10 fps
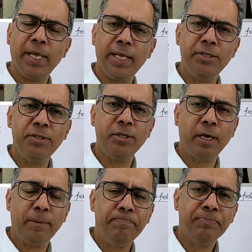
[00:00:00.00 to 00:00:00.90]
its
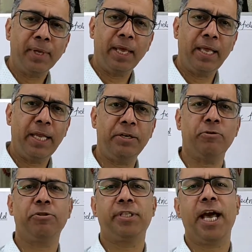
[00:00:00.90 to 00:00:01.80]

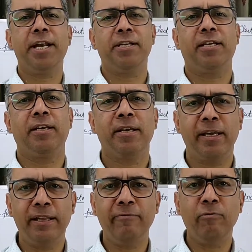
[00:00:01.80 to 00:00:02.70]
electrostatic
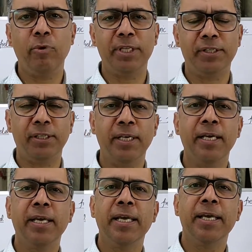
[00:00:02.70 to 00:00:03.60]
influence
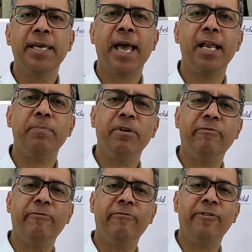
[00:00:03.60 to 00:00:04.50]
can be
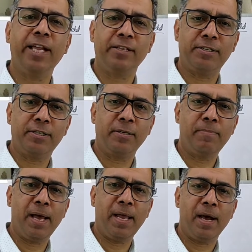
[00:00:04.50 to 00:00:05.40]
felt
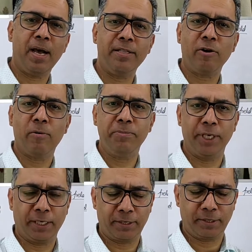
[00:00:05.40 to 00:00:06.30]
by other
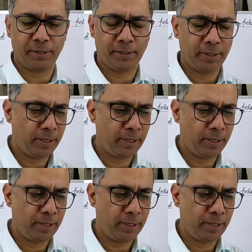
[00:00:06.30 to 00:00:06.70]
objects.